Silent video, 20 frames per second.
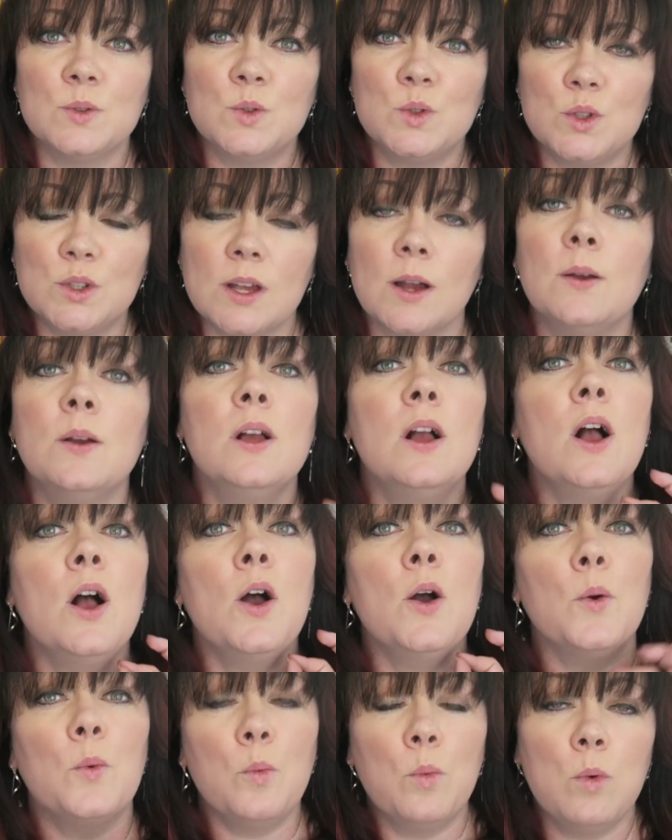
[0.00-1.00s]
So,
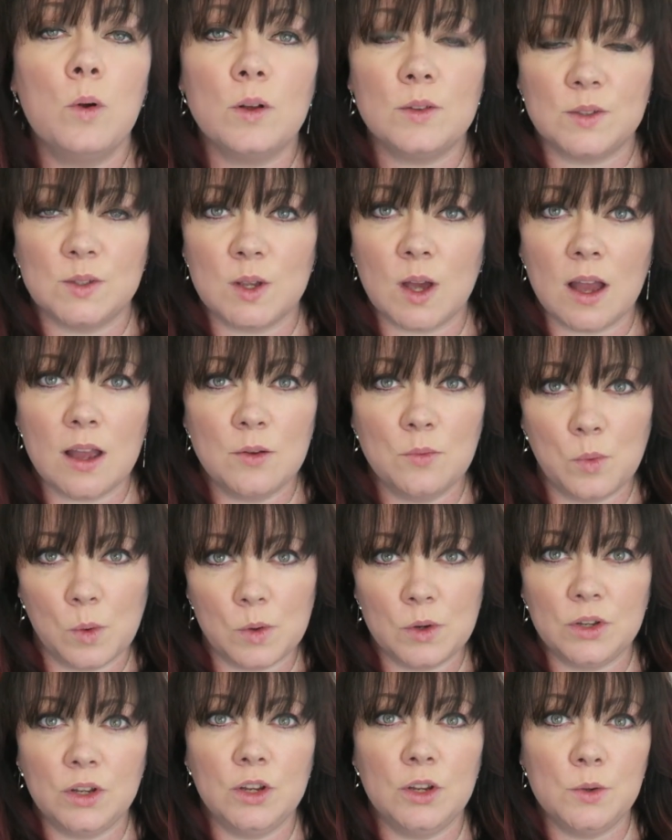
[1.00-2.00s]
what I
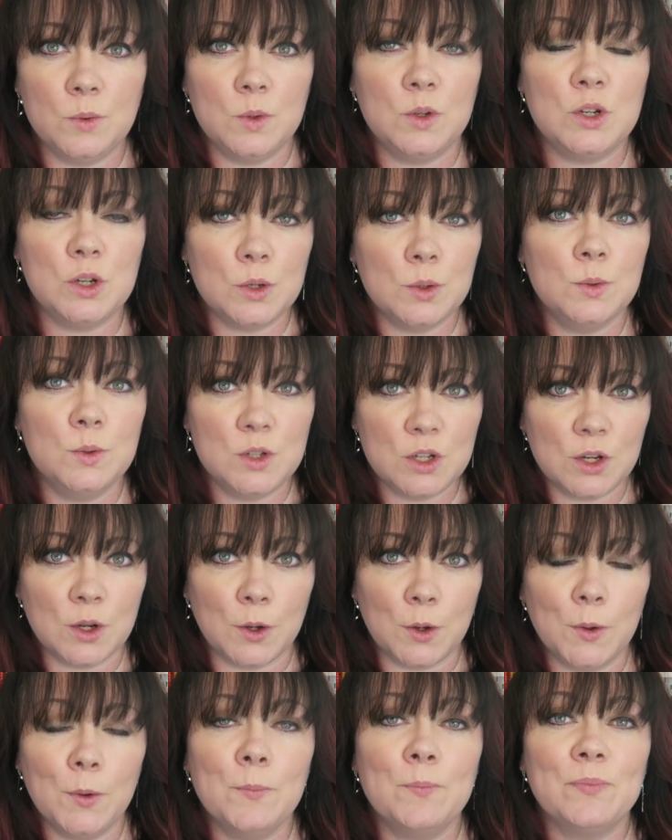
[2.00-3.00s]
want you to
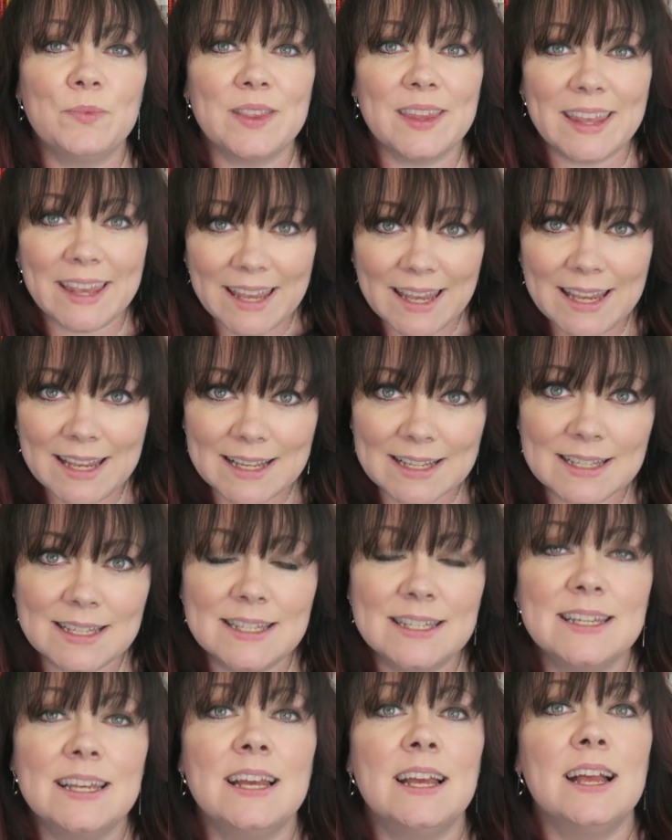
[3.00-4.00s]
do
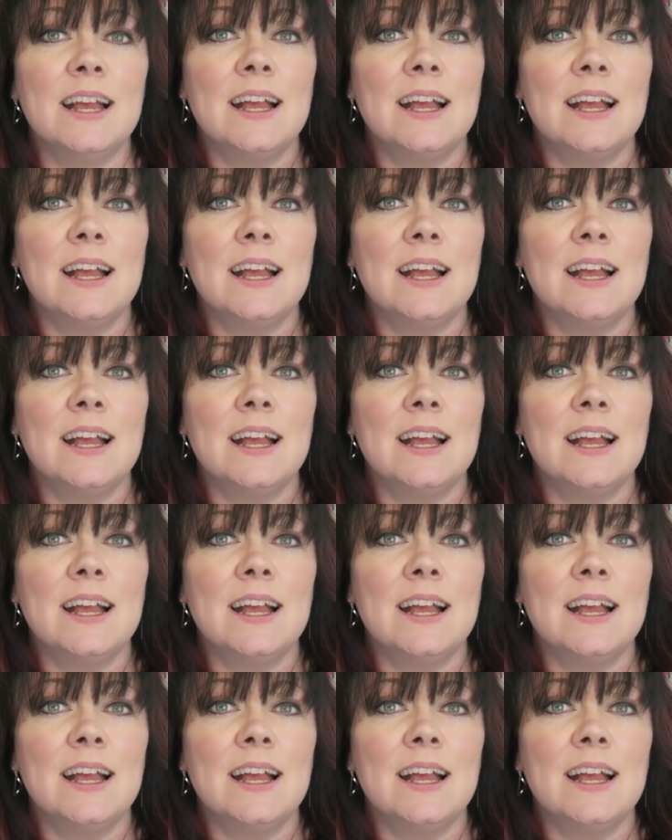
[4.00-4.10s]
is